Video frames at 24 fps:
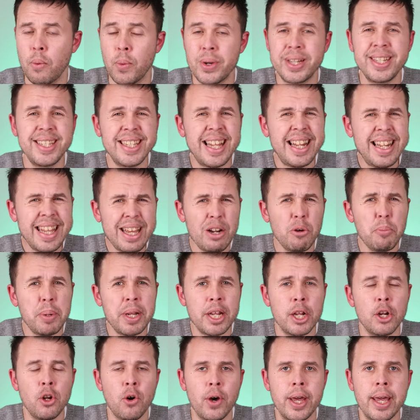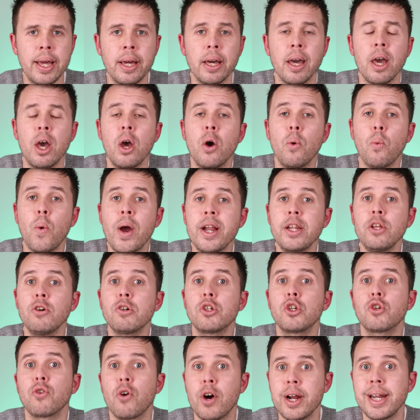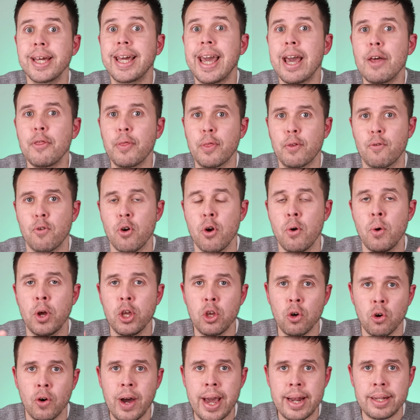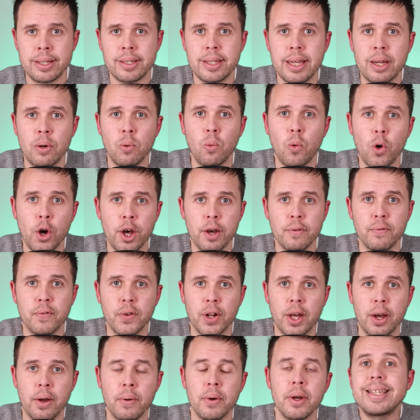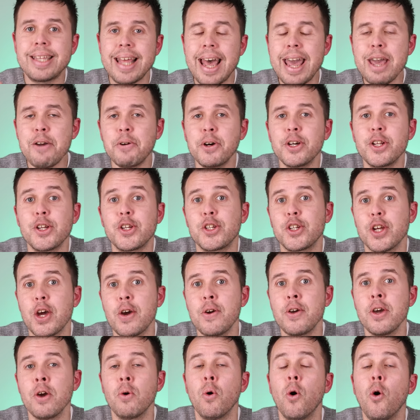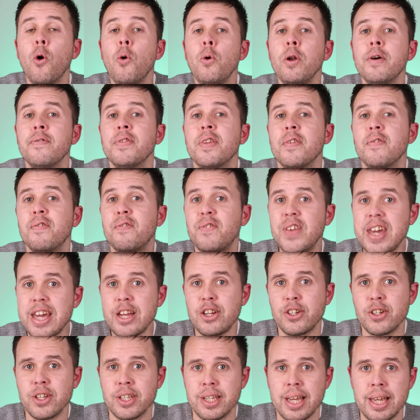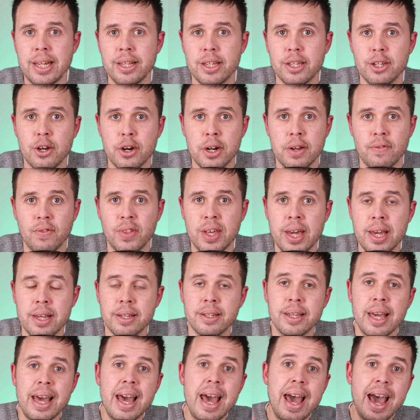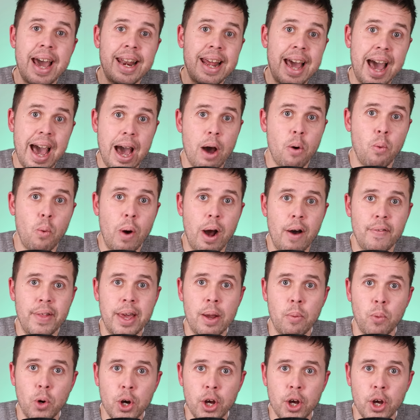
which is a little bit annoying when you're trying to get through your editing workflow. Today, I'm going to show you all of the features inside of this and how well they